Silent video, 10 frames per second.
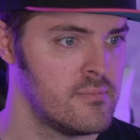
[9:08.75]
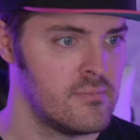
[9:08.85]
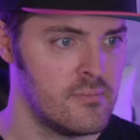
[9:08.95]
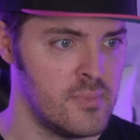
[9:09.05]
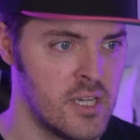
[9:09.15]

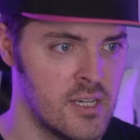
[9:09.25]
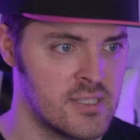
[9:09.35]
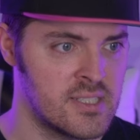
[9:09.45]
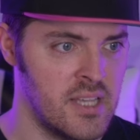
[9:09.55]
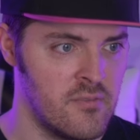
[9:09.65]
because
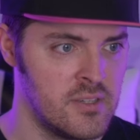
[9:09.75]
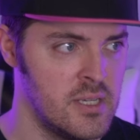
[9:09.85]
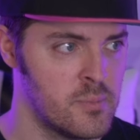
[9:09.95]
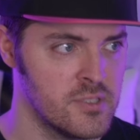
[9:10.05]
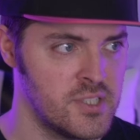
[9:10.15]

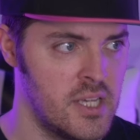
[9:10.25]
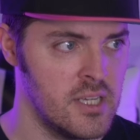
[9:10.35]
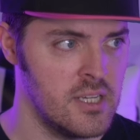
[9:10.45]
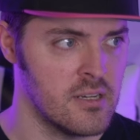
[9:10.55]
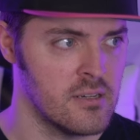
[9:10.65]
70%
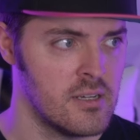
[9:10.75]
here